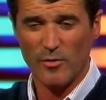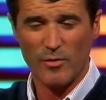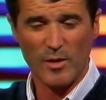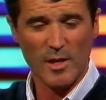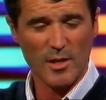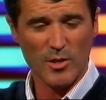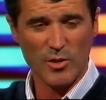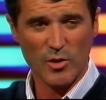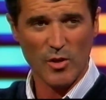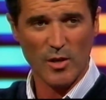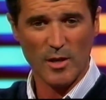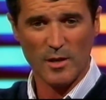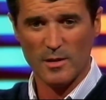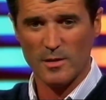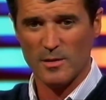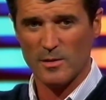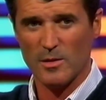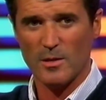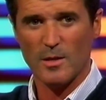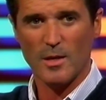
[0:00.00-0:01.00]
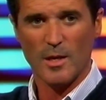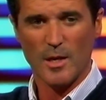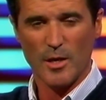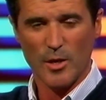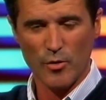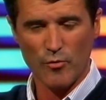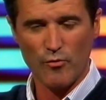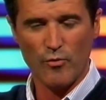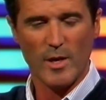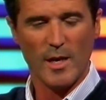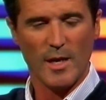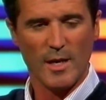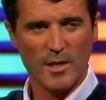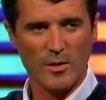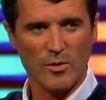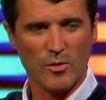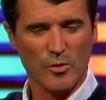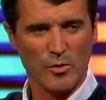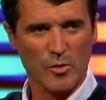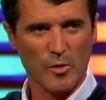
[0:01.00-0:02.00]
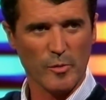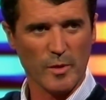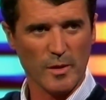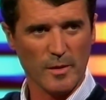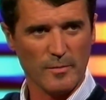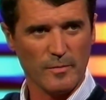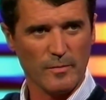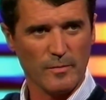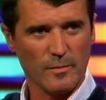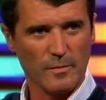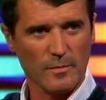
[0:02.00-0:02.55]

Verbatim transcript: And I really enjoy it, and it's, it really is no trouble.